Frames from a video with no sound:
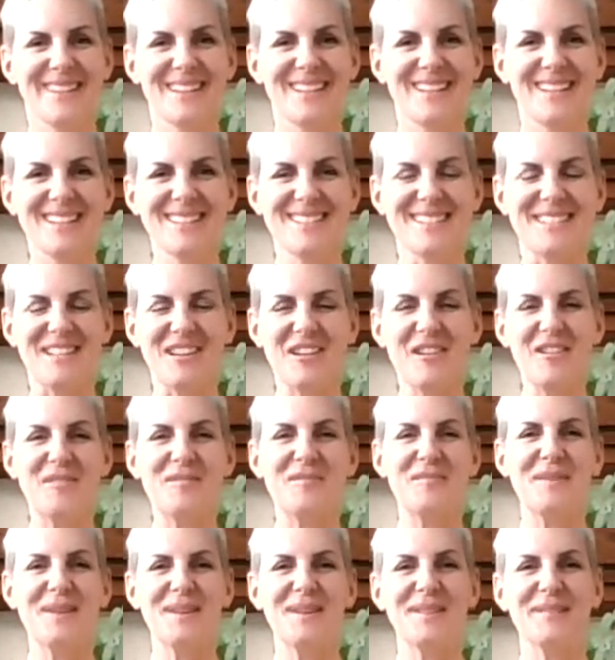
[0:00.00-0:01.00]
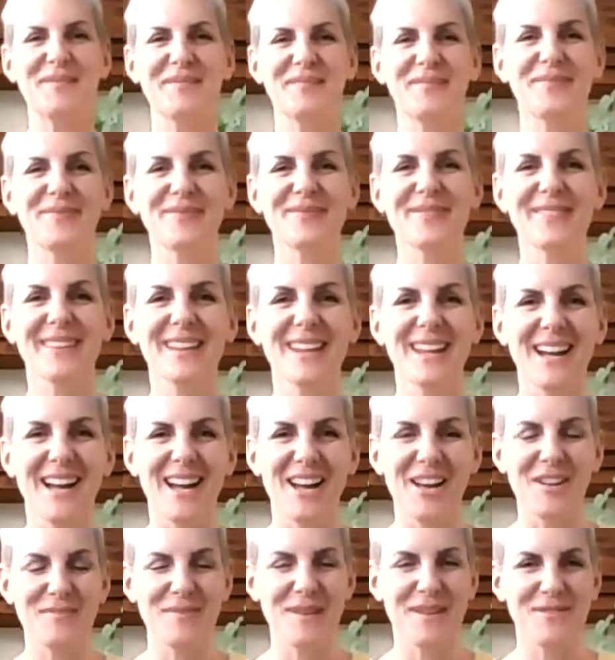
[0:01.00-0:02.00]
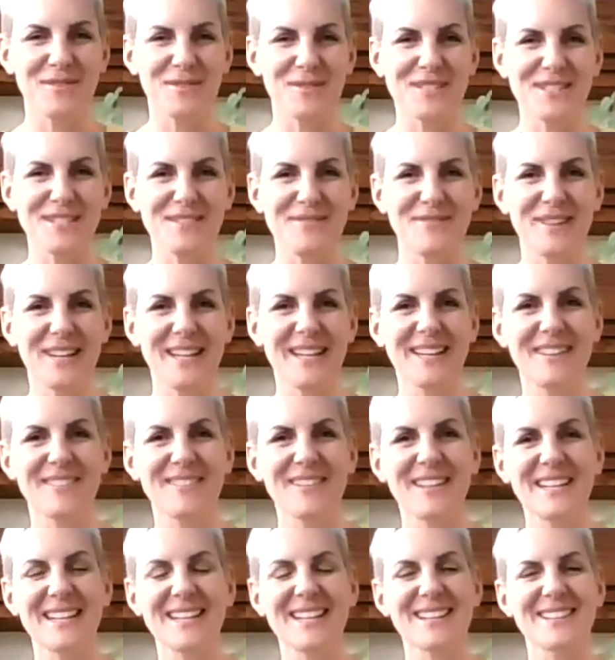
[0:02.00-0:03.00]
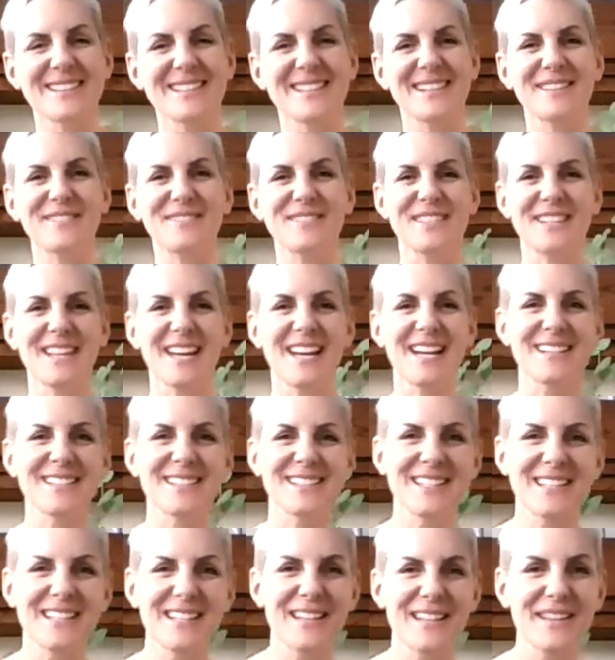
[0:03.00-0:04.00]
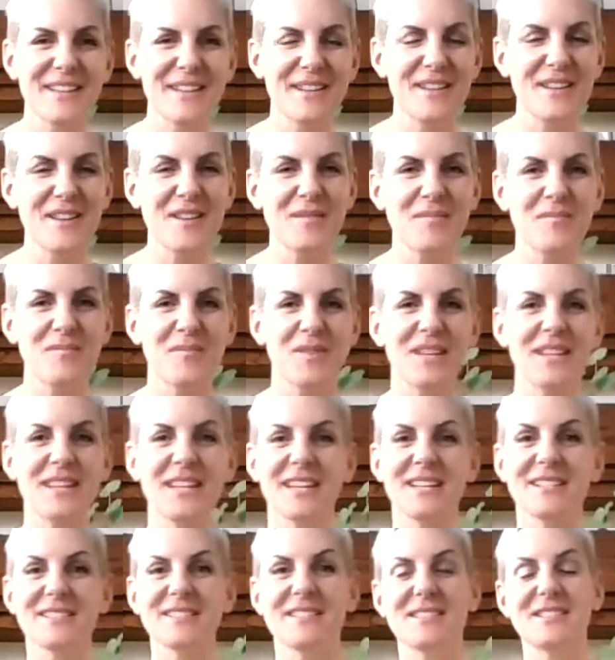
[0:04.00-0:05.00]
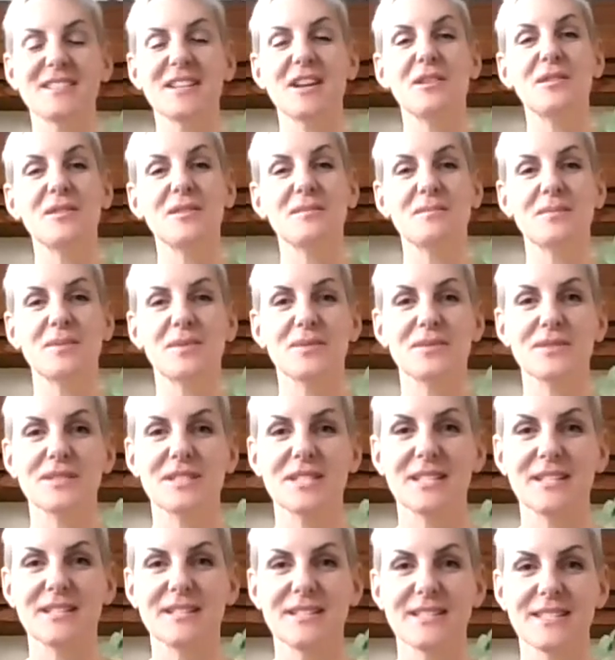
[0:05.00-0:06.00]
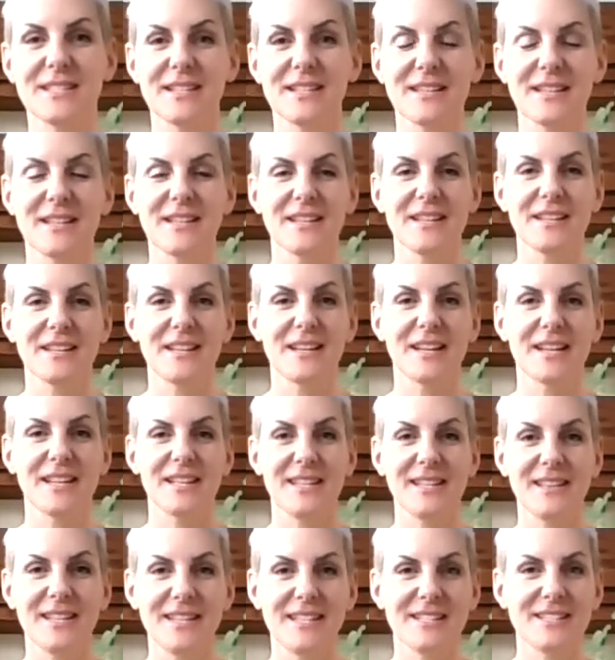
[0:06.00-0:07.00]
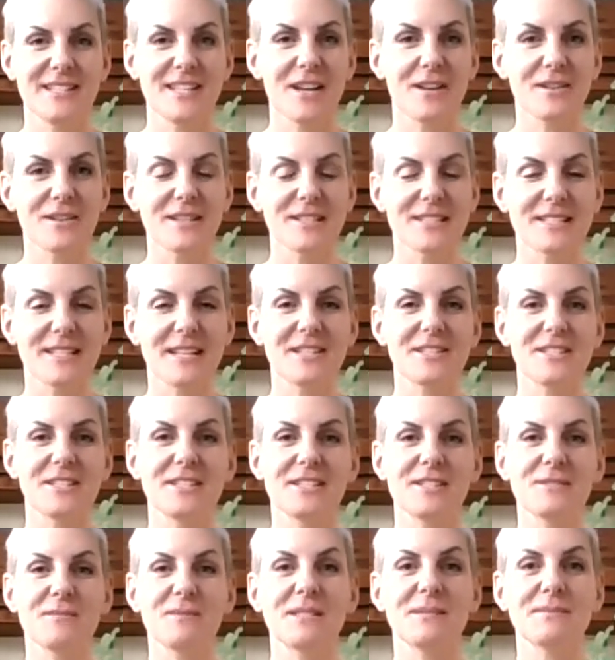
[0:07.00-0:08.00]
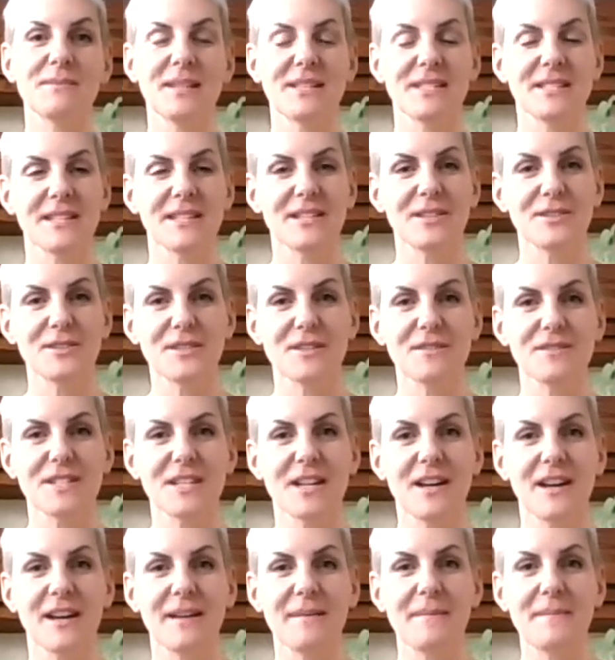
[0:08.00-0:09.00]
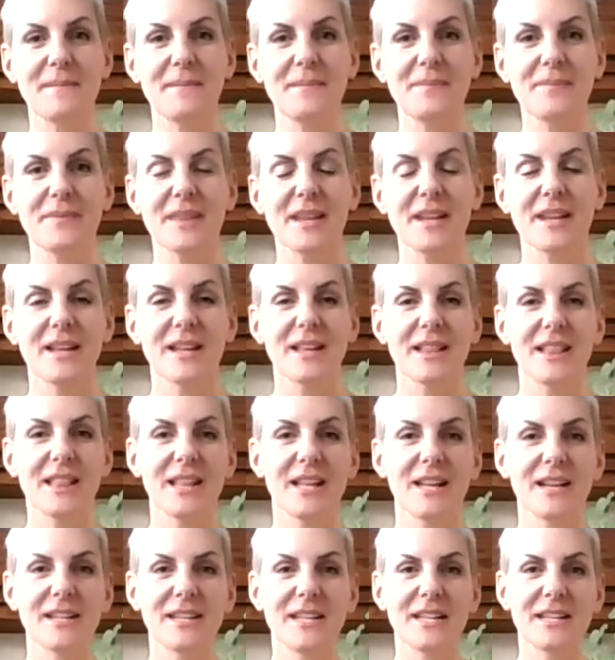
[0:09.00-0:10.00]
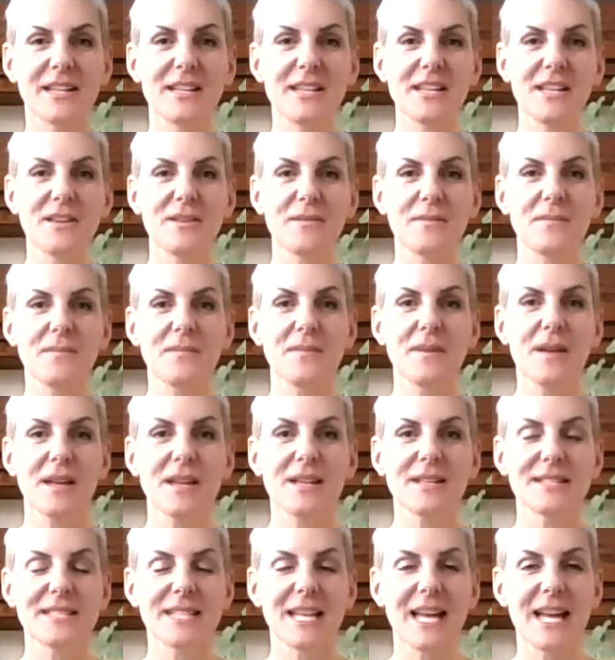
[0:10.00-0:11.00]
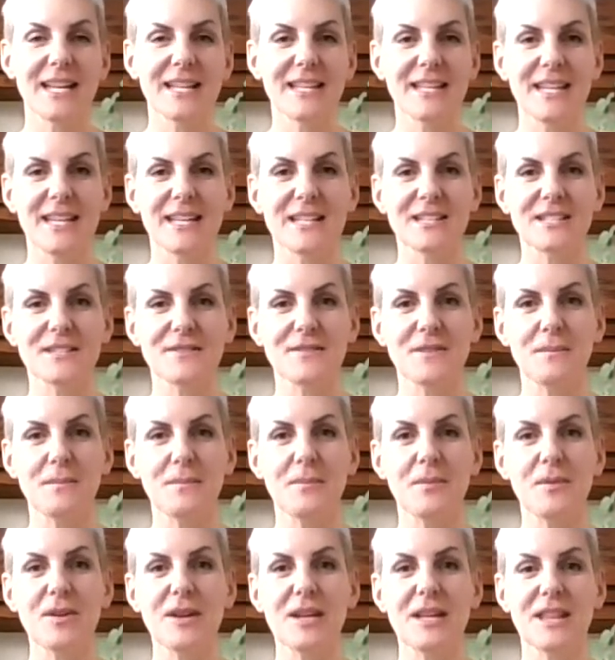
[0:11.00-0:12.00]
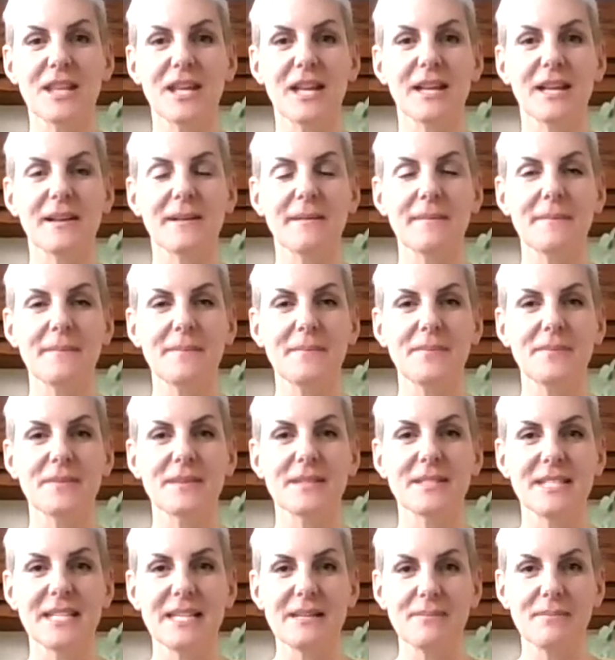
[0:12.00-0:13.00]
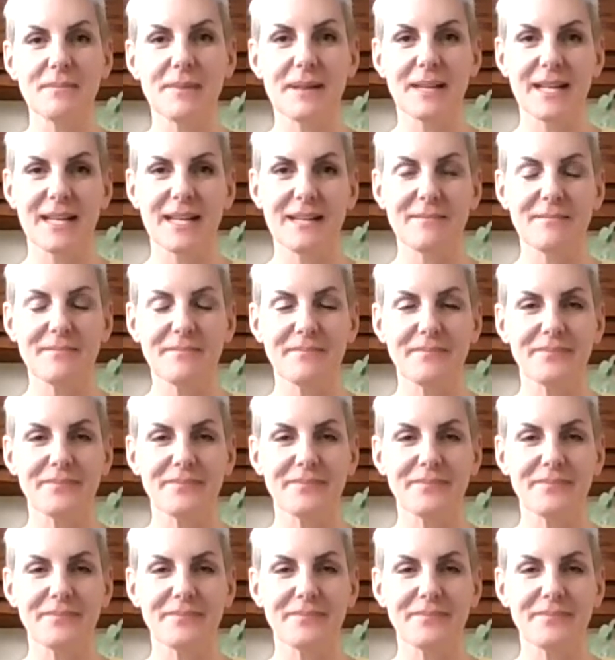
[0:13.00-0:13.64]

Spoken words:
Good job. I hope everyone's feeling really good after that. Breathing is so important. And in these yoga sessions, we spend a lot of time learning new techniques for breathing deeply